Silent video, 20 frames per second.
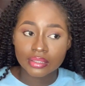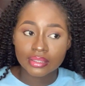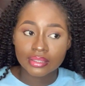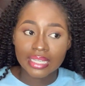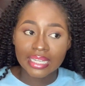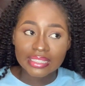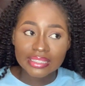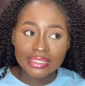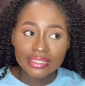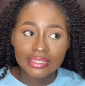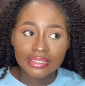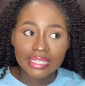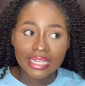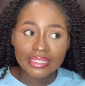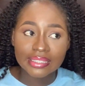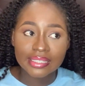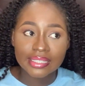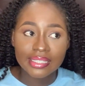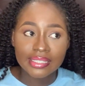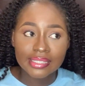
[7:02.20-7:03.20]

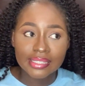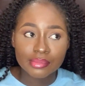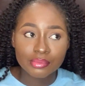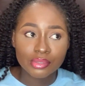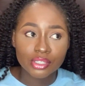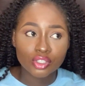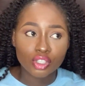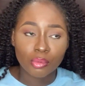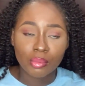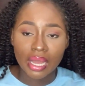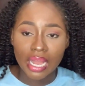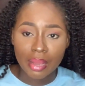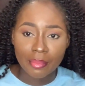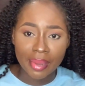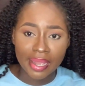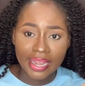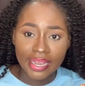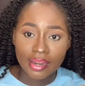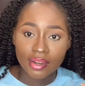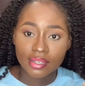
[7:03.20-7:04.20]
that hits me somehow in
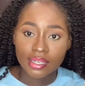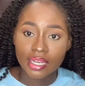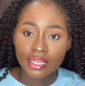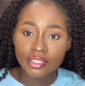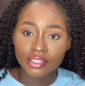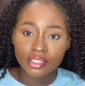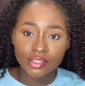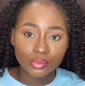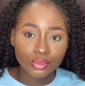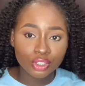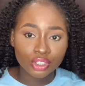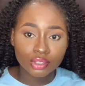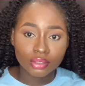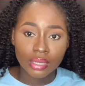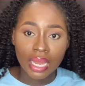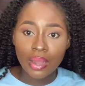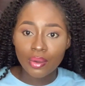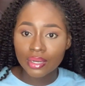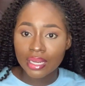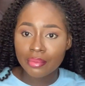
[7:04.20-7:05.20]
my head. I'm like, it's even true.
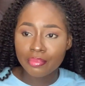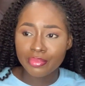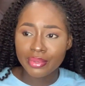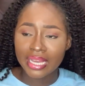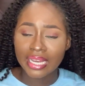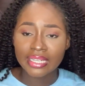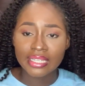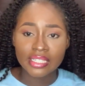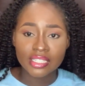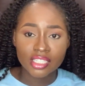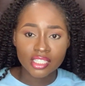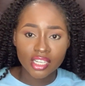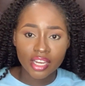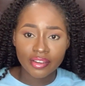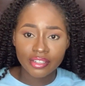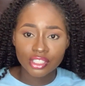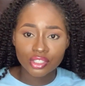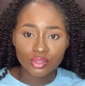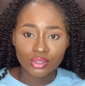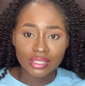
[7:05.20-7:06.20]
How will I be an
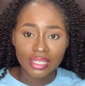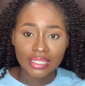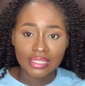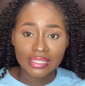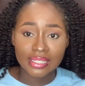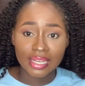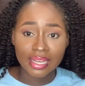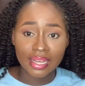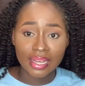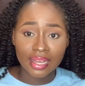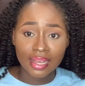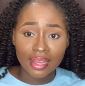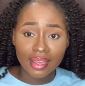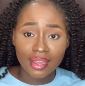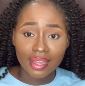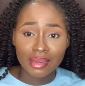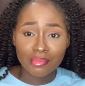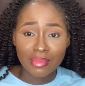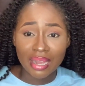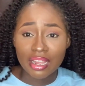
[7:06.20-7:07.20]
engineering student
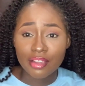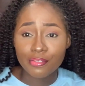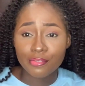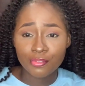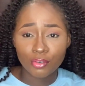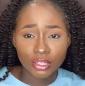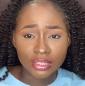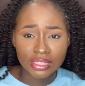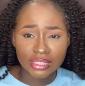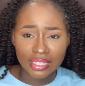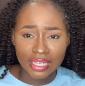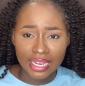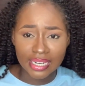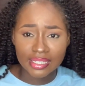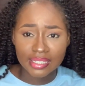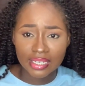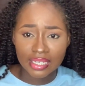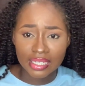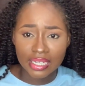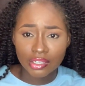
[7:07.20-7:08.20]
in my fourth year? I
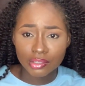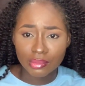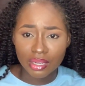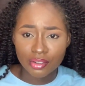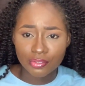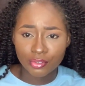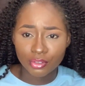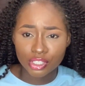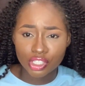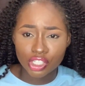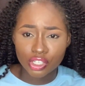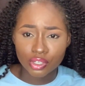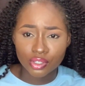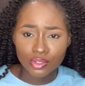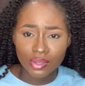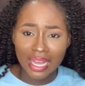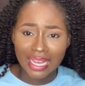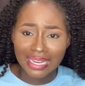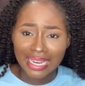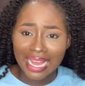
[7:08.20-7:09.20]
think, how my fourth year,
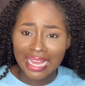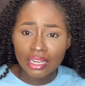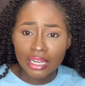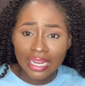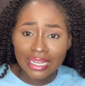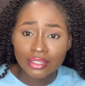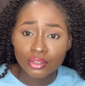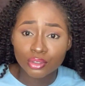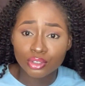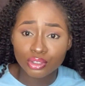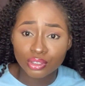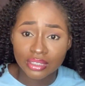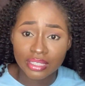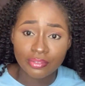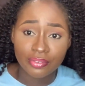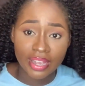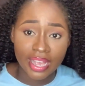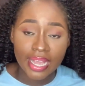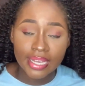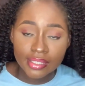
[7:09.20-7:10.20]
so, and I cannot use a
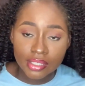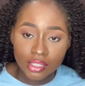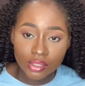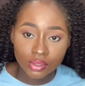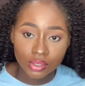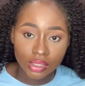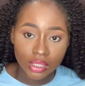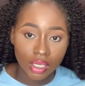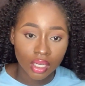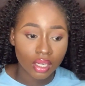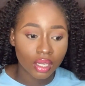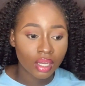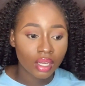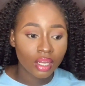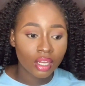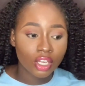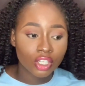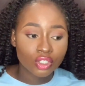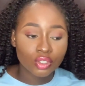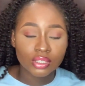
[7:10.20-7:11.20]
fire extinguisher.
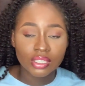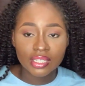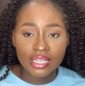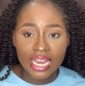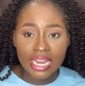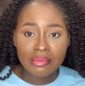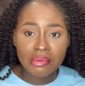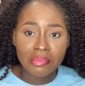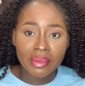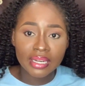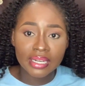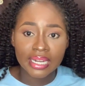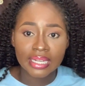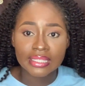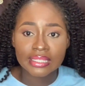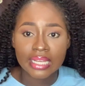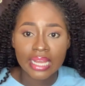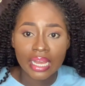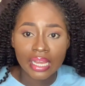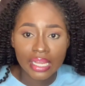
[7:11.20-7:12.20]
So then I remember
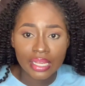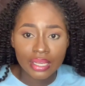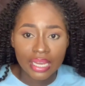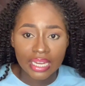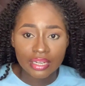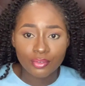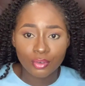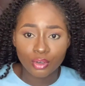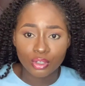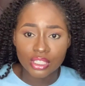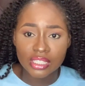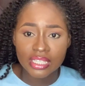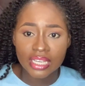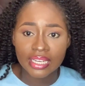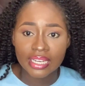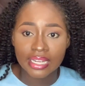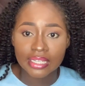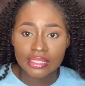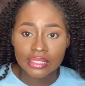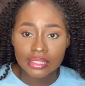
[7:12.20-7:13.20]
that I had
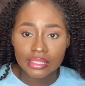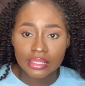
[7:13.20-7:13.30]
volunteered